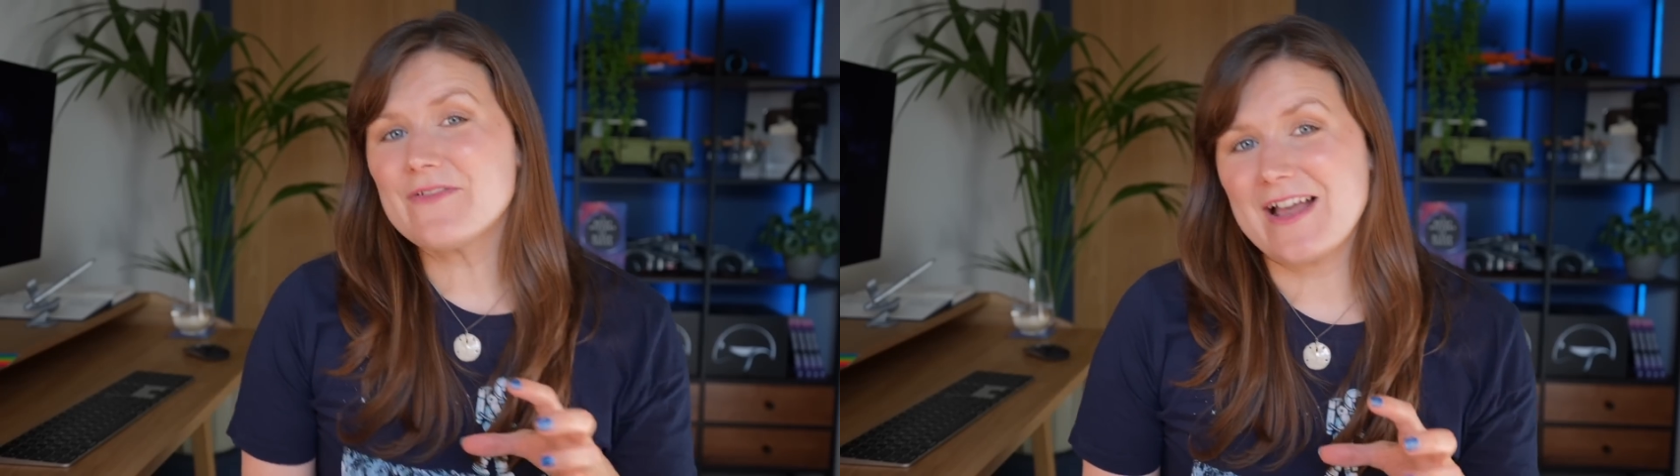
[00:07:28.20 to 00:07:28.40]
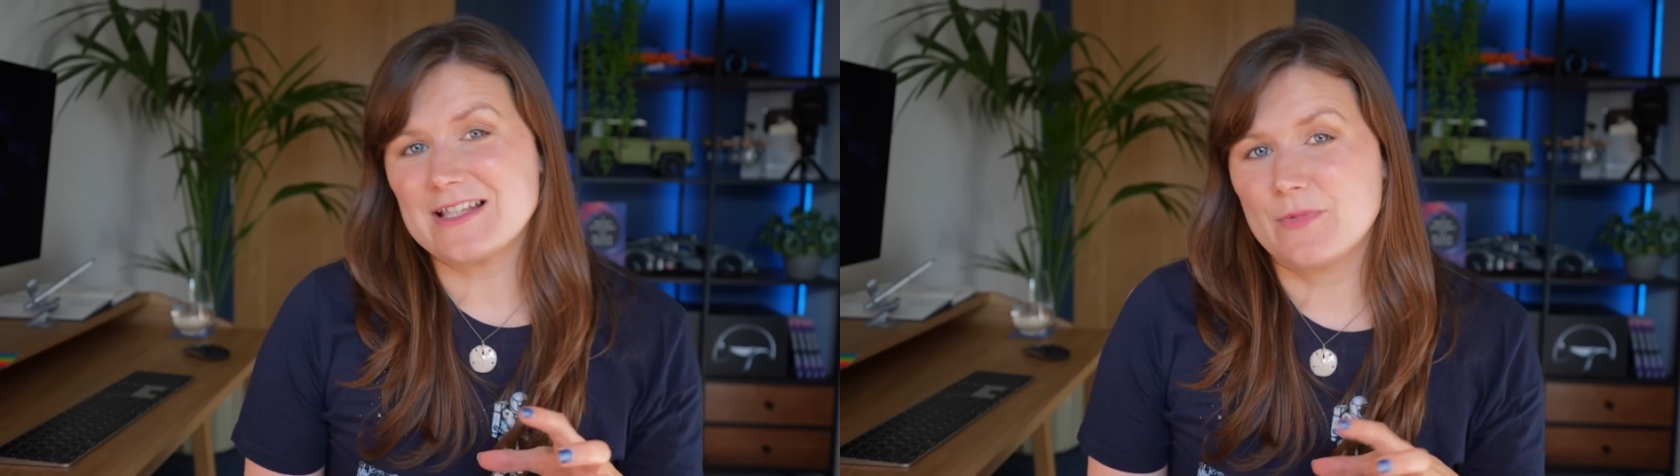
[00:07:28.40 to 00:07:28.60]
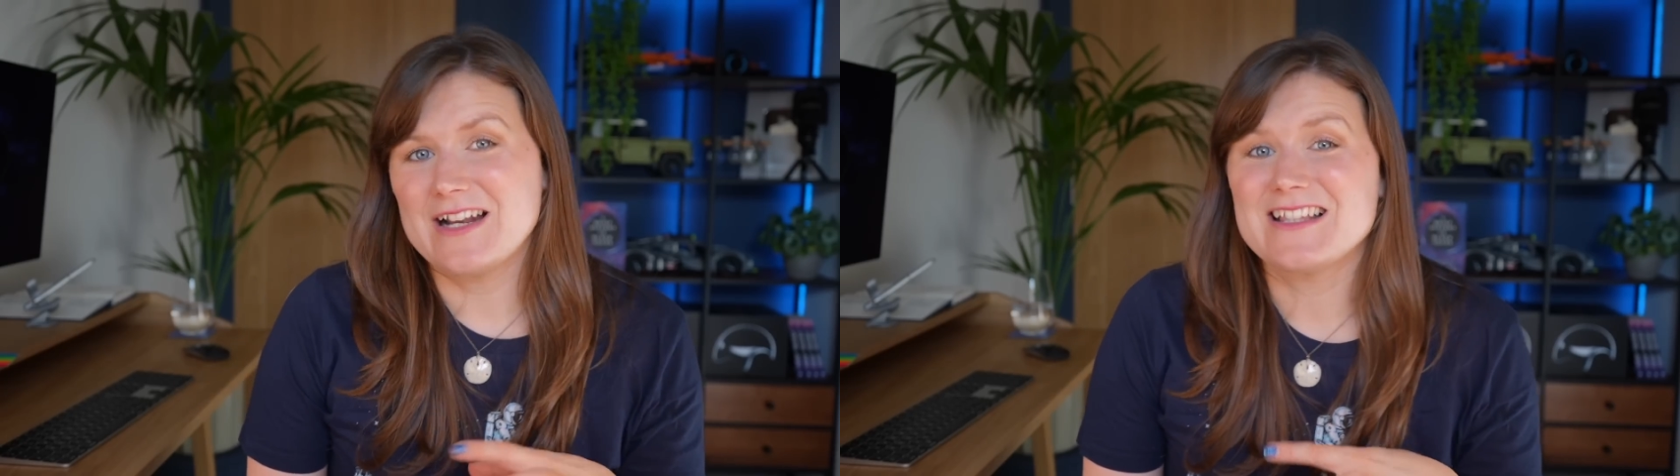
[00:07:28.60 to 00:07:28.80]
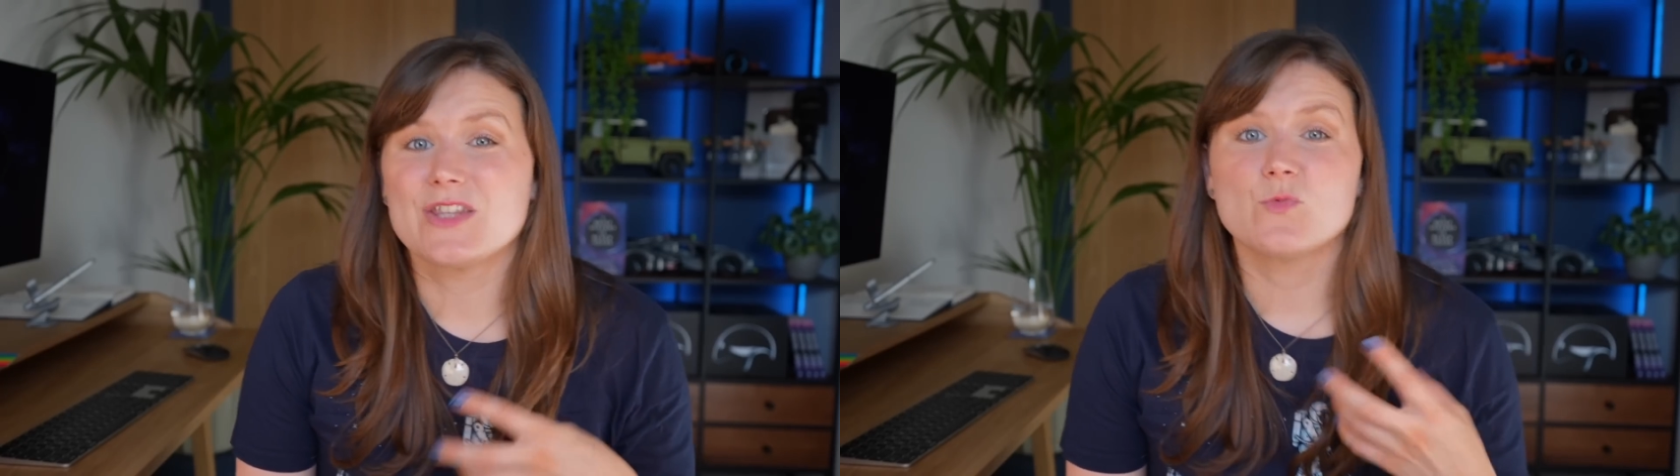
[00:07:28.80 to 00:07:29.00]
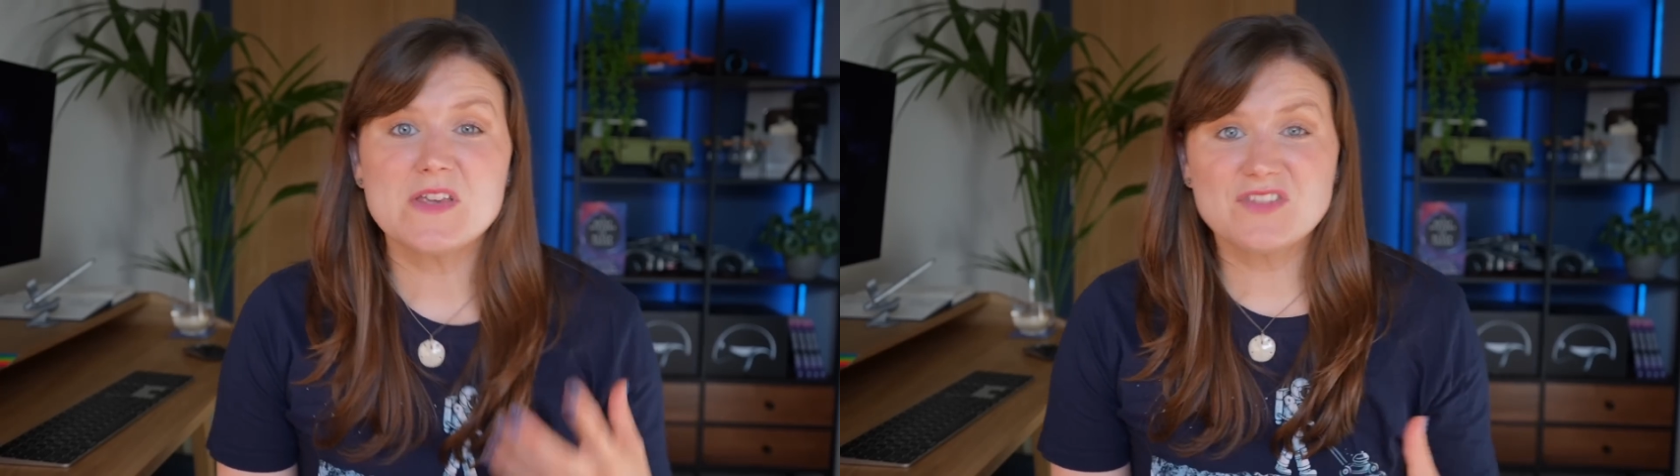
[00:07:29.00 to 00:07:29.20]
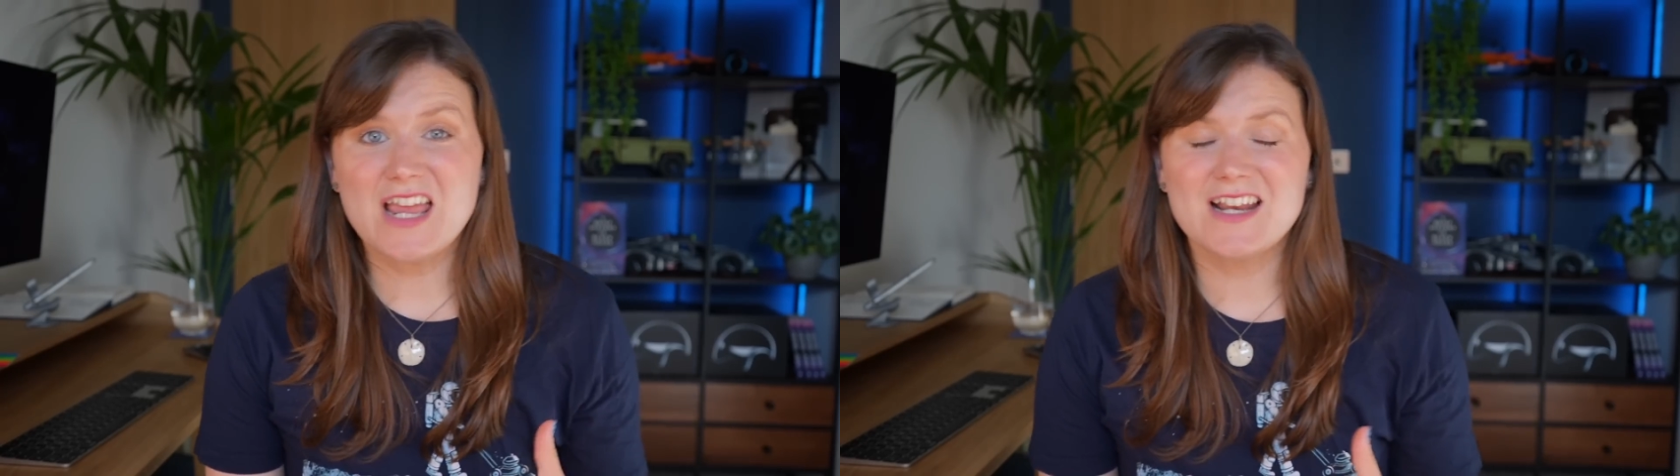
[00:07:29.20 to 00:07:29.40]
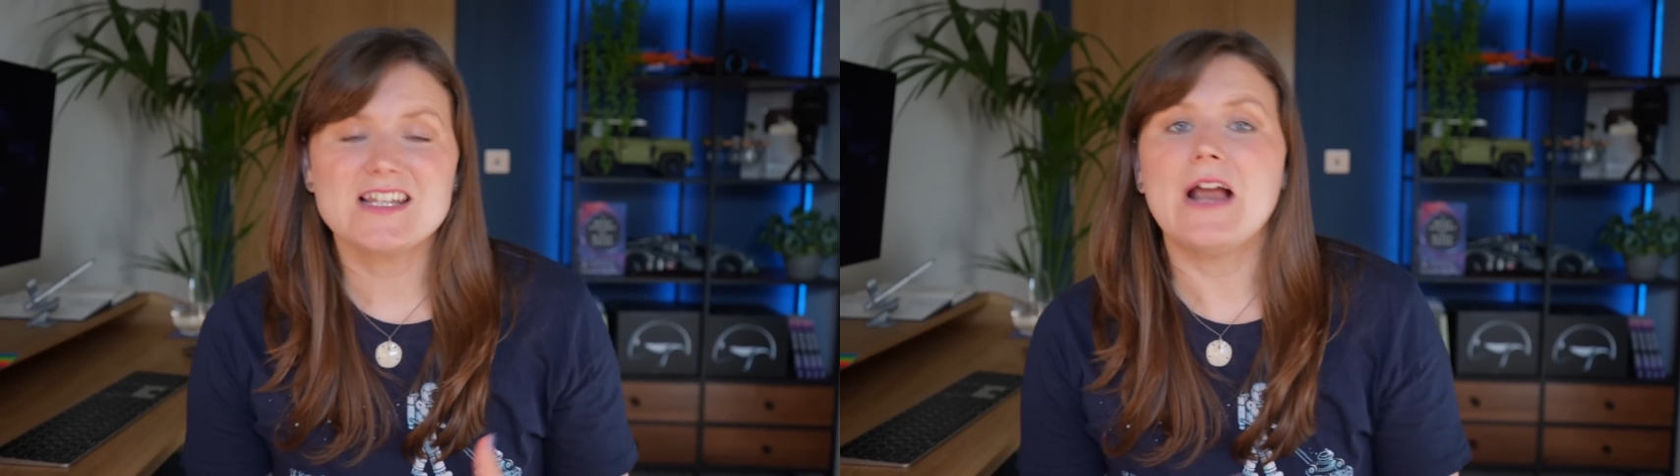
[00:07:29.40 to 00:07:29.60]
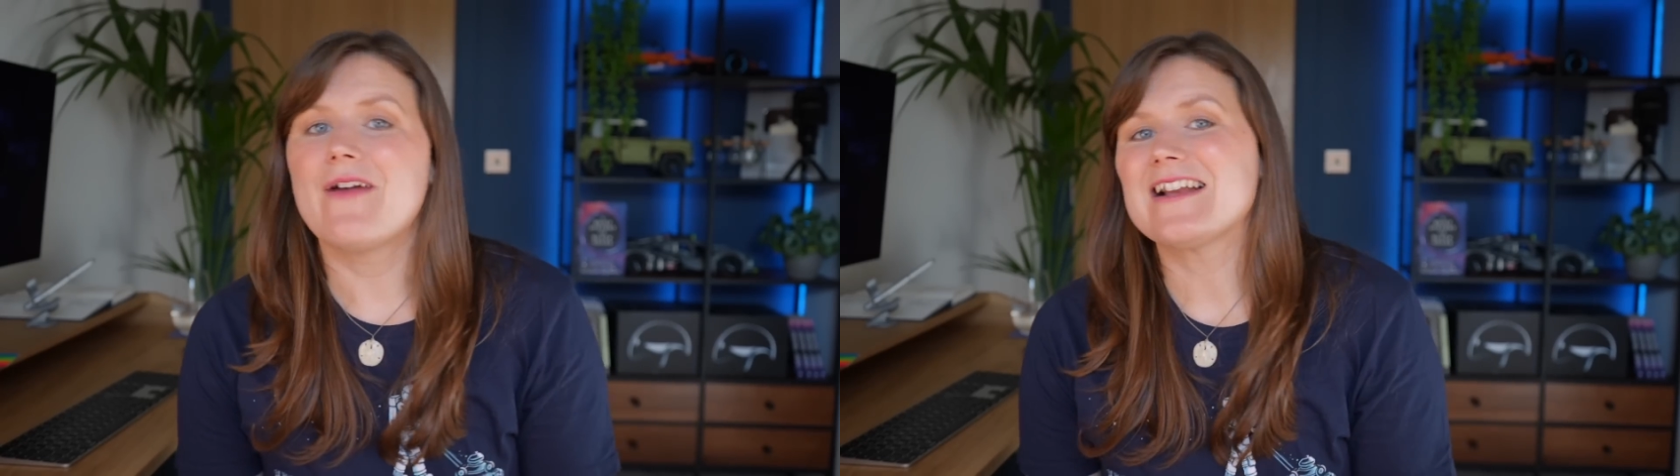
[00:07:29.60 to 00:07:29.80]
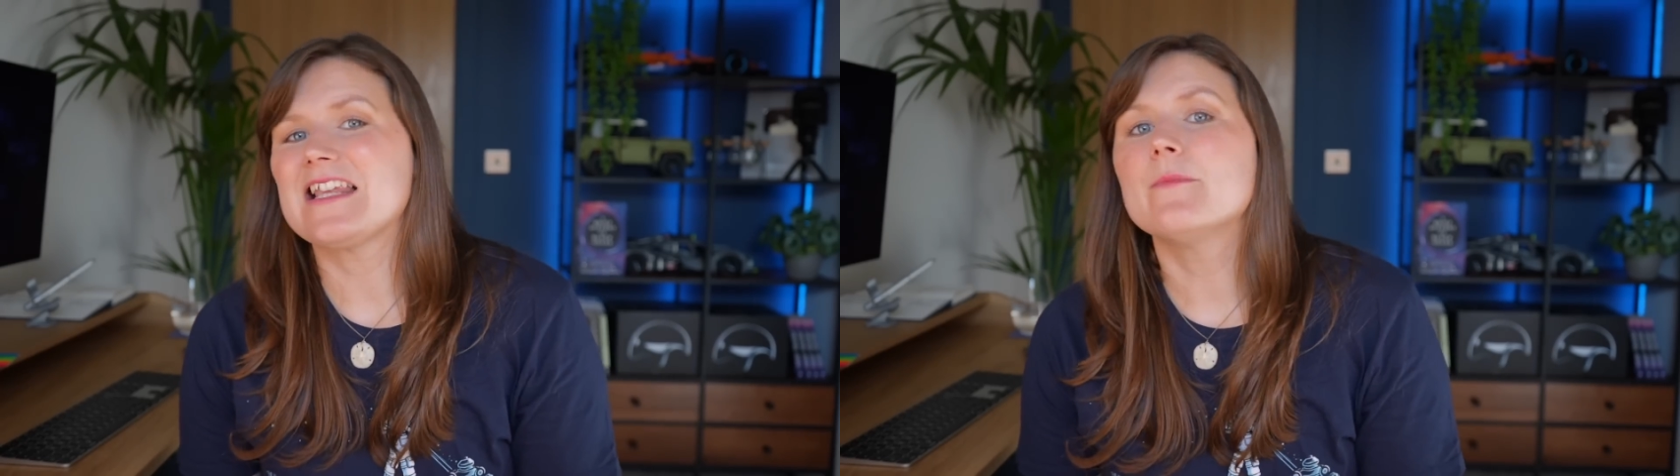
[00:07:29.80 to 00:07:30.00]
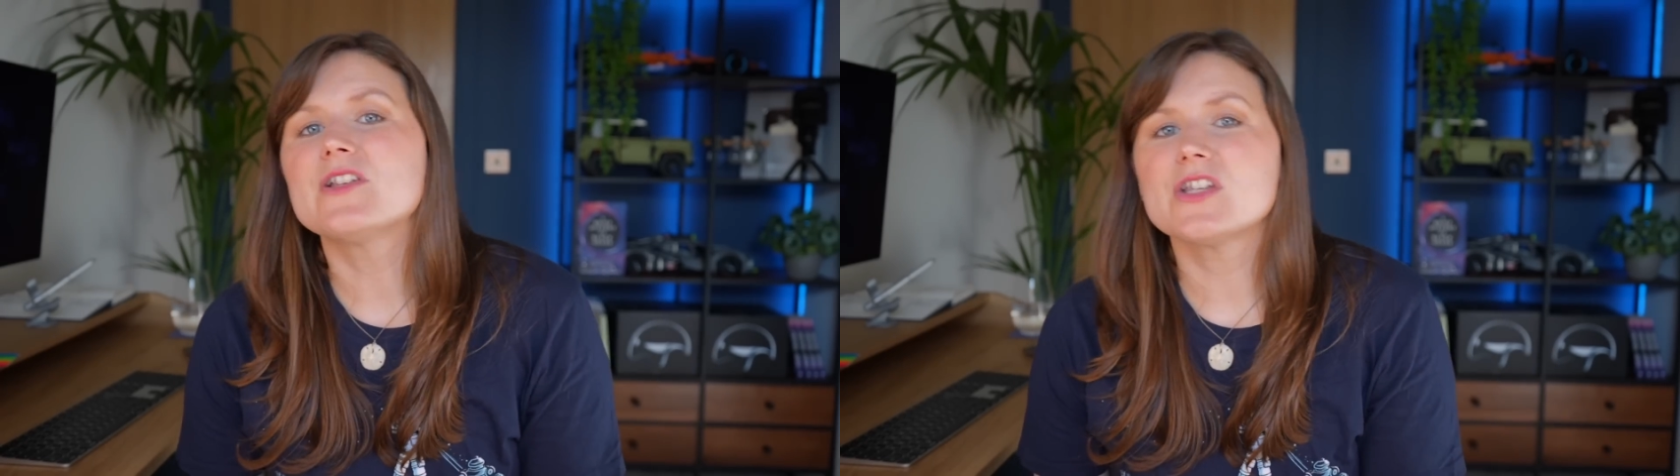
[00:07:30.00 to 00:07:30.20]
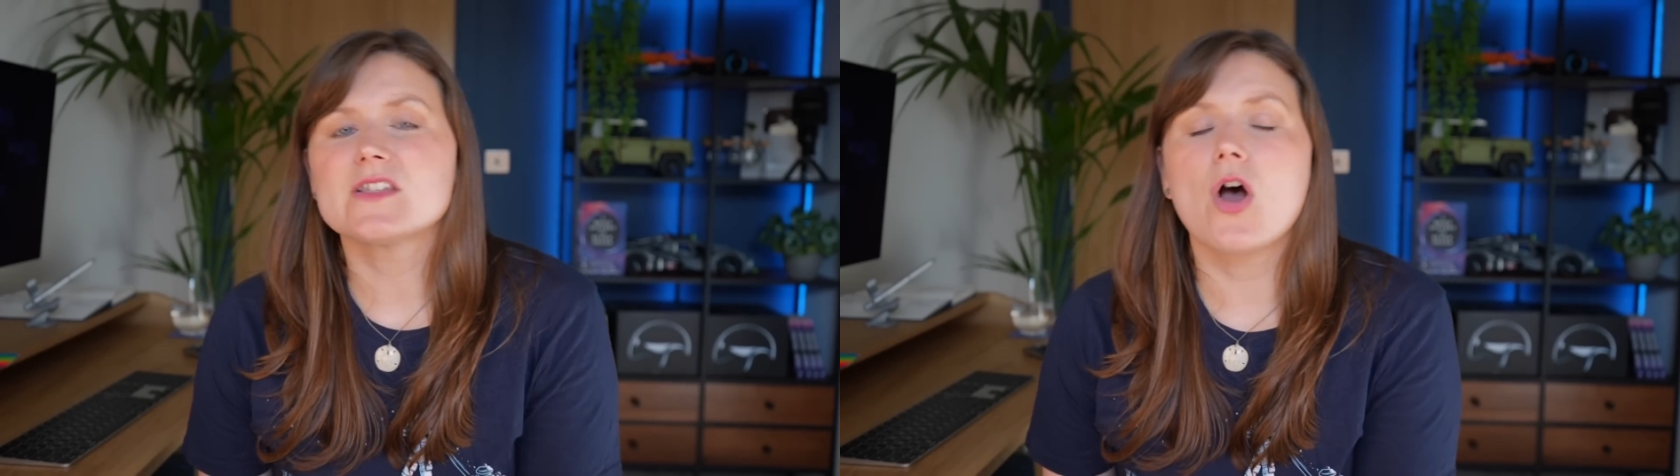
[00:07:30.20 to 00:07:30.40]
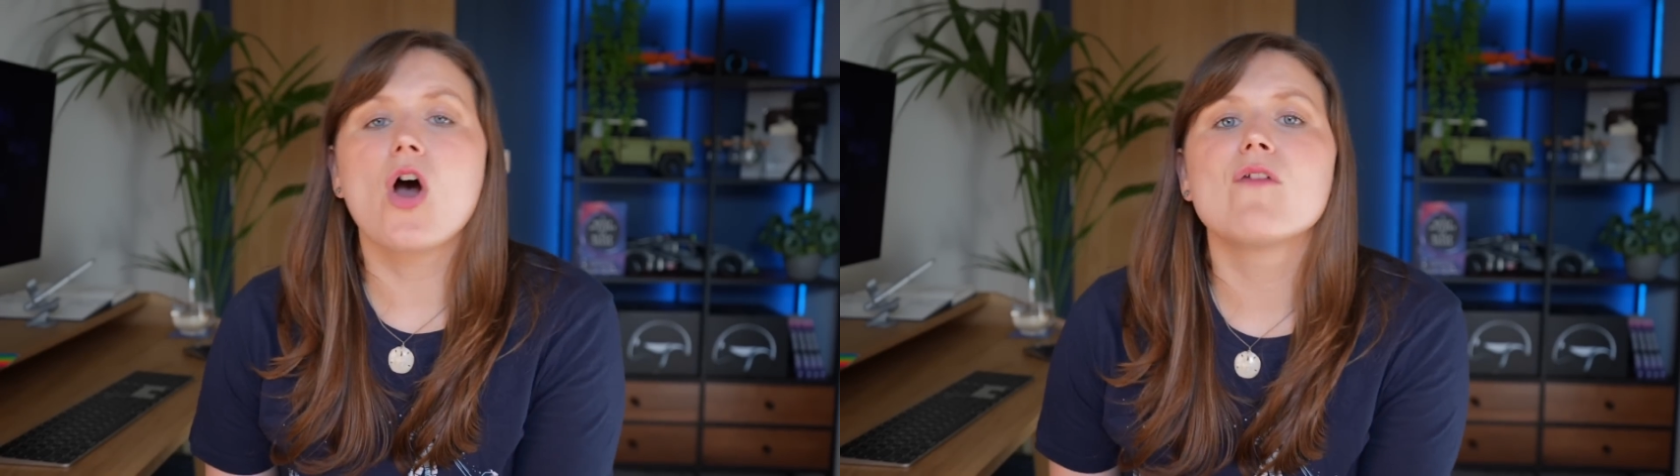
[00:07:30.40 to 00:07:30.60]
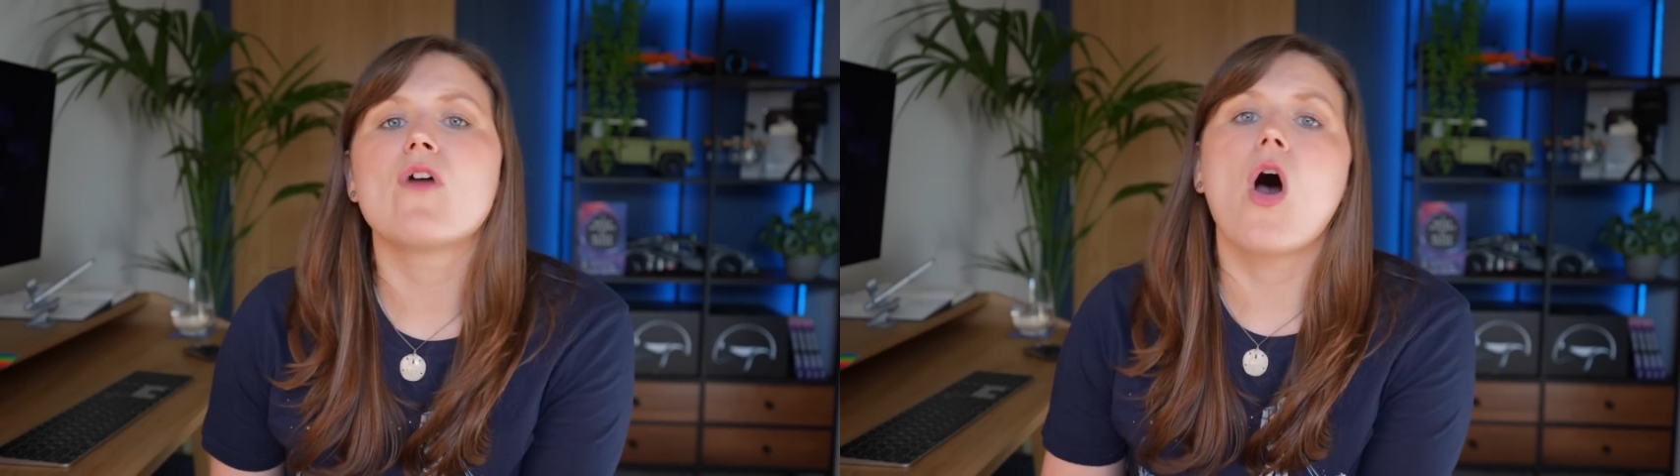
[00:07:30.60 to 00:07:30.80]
of exoplanets that we've taken direct images of